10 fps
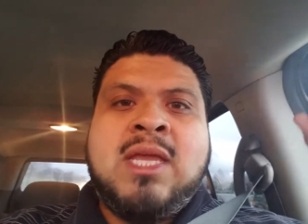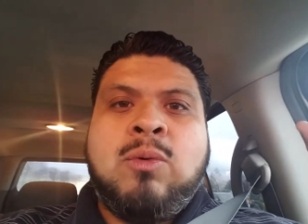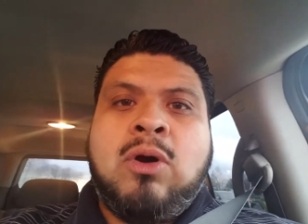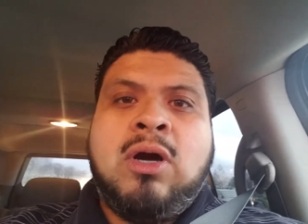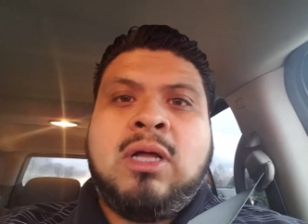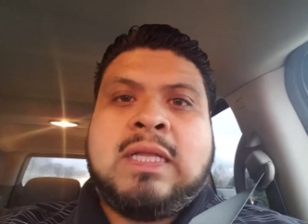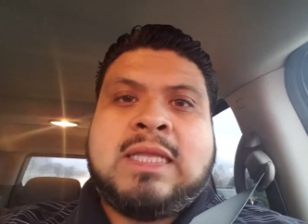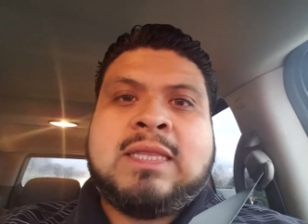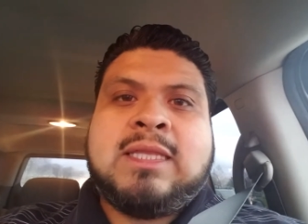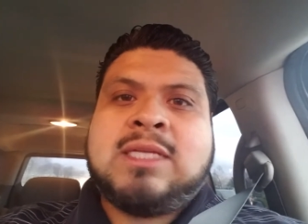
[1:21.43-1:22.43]
Well,
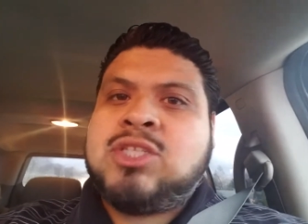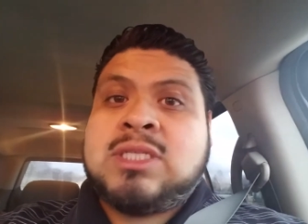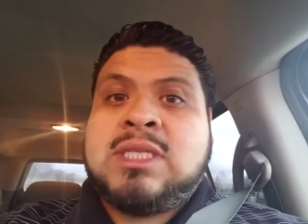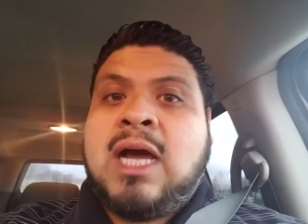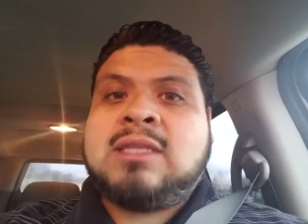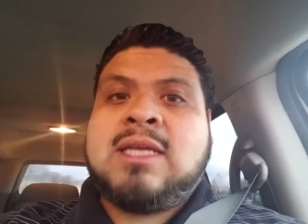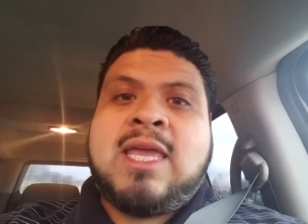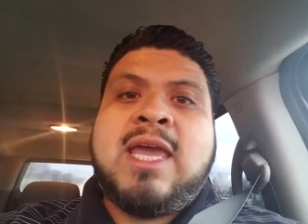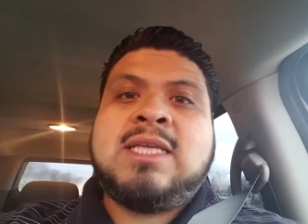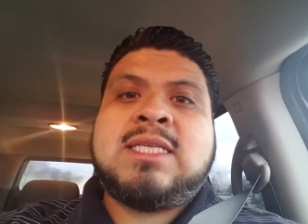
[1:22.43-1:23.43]
that's just not the
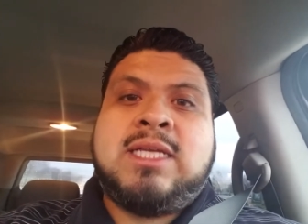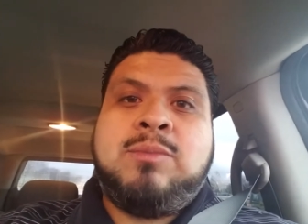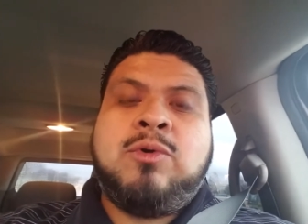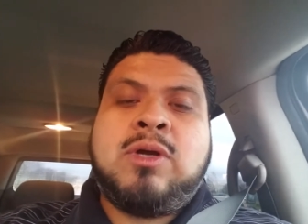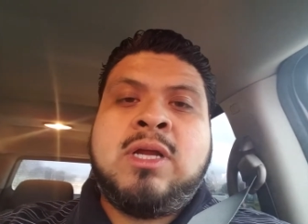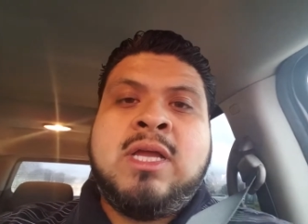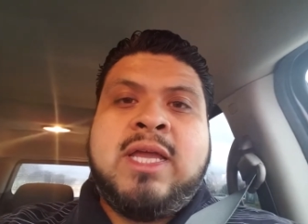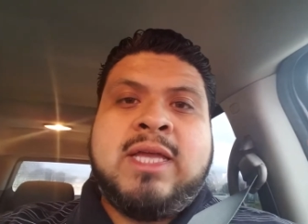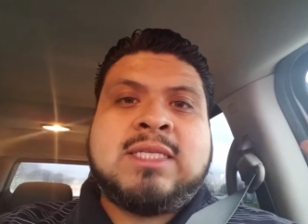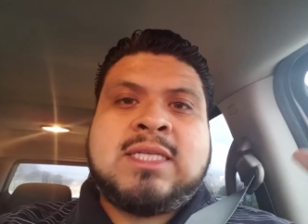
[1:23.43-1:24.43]
case anymore.
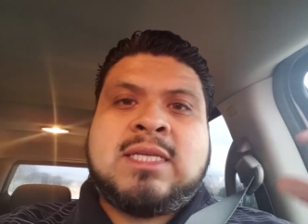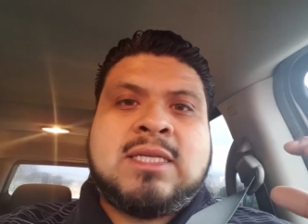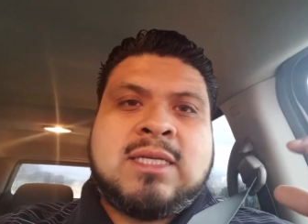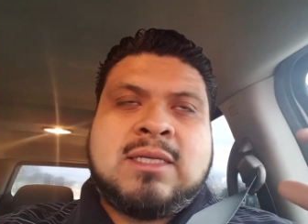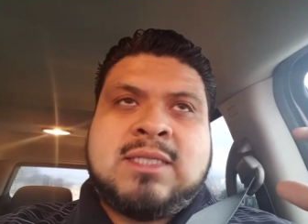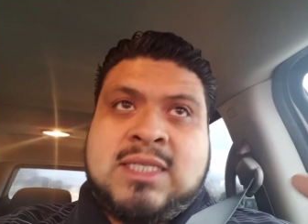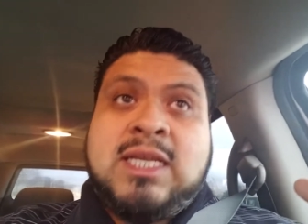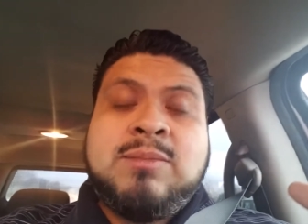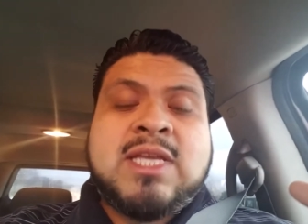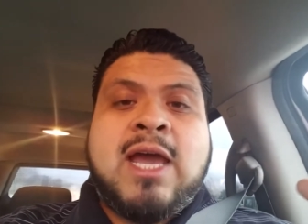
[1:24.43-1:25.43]
It
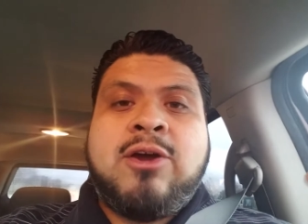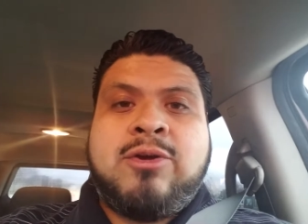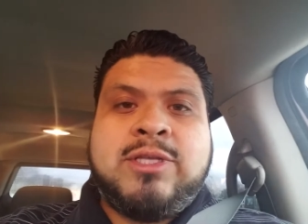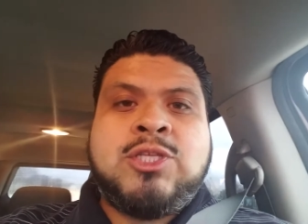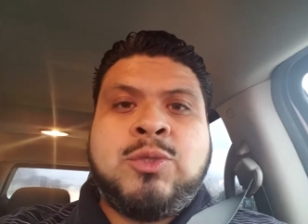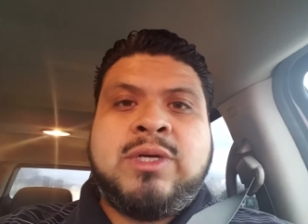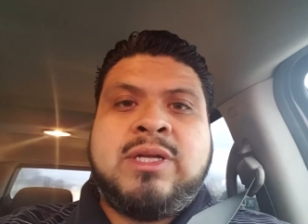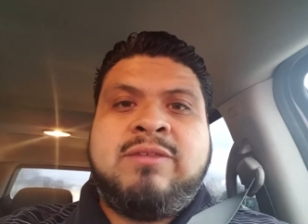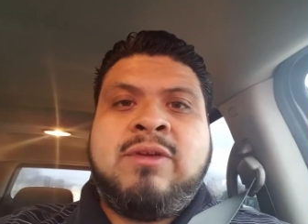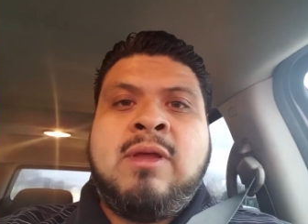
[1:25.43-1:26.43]
seems
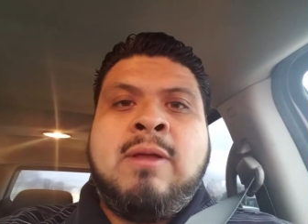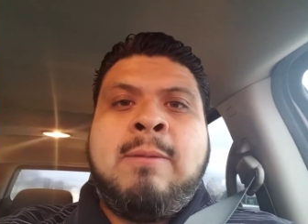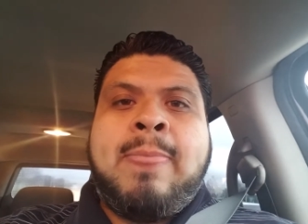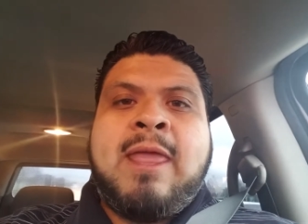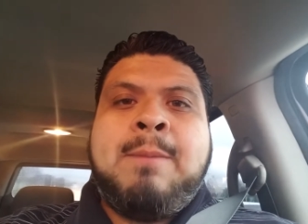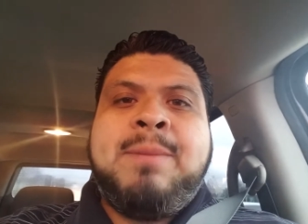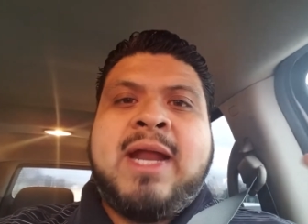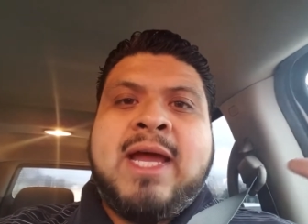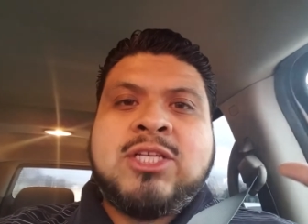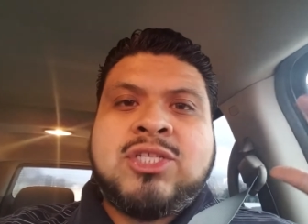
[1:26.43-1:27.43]
counterintuitive, but
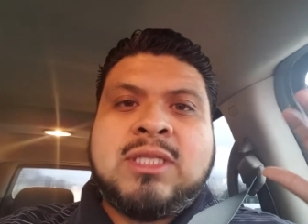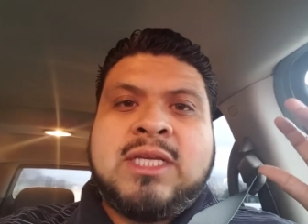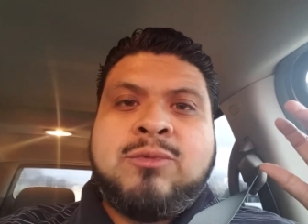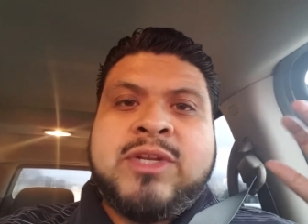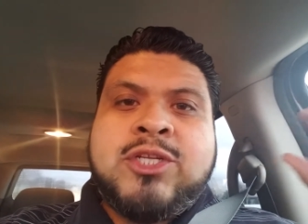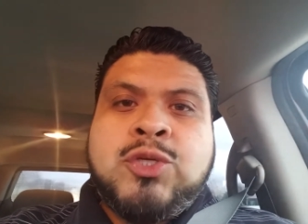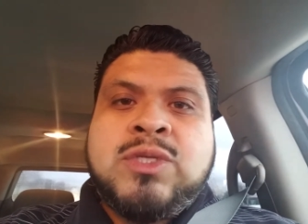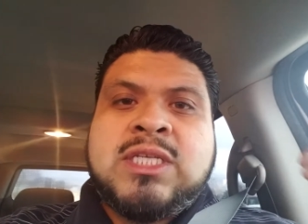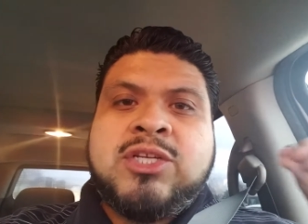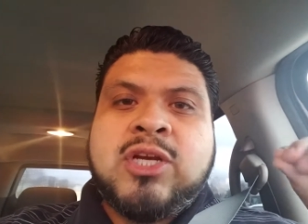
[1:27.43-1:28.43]
actually
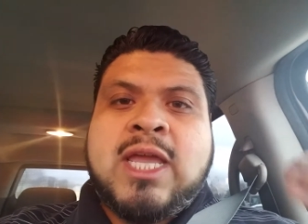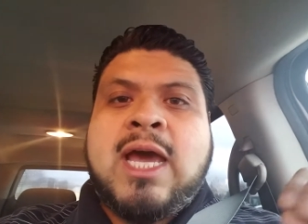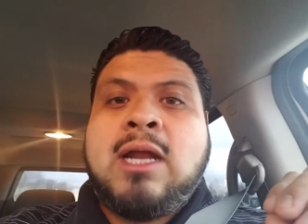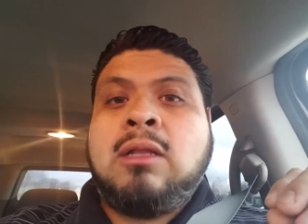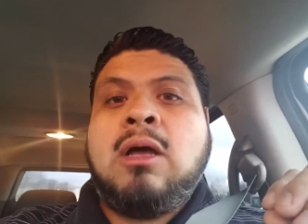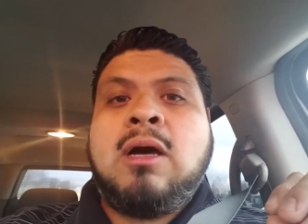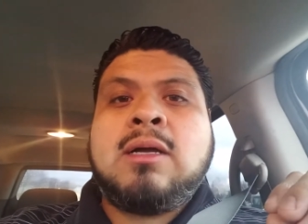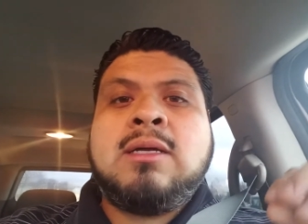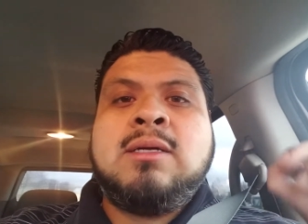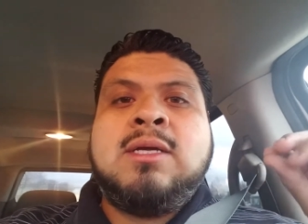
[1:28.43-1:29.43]
reducing your
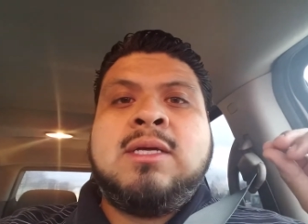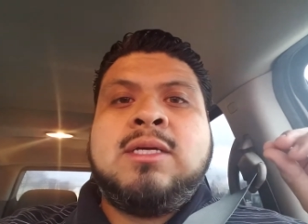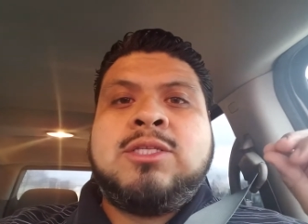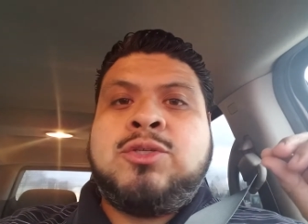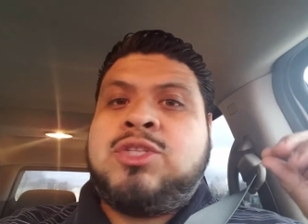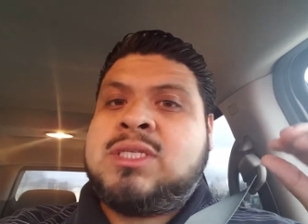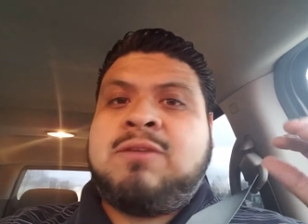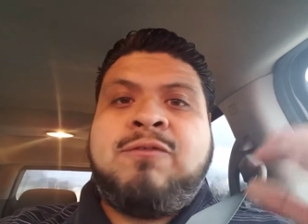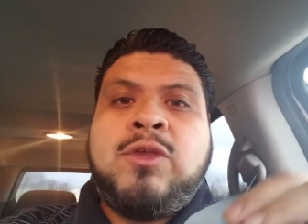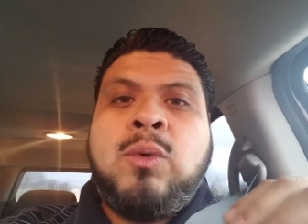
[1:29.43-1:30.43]
catalog to just
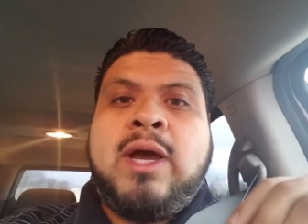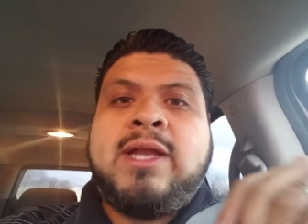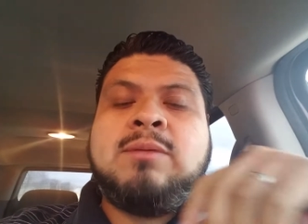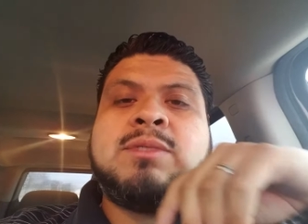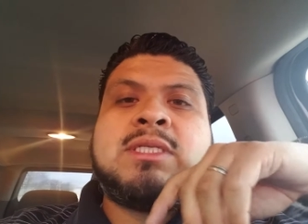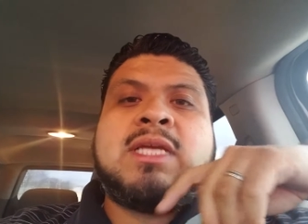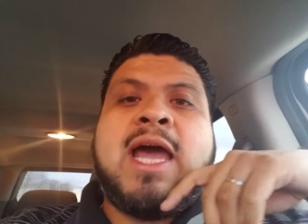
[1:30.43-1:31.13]
a few items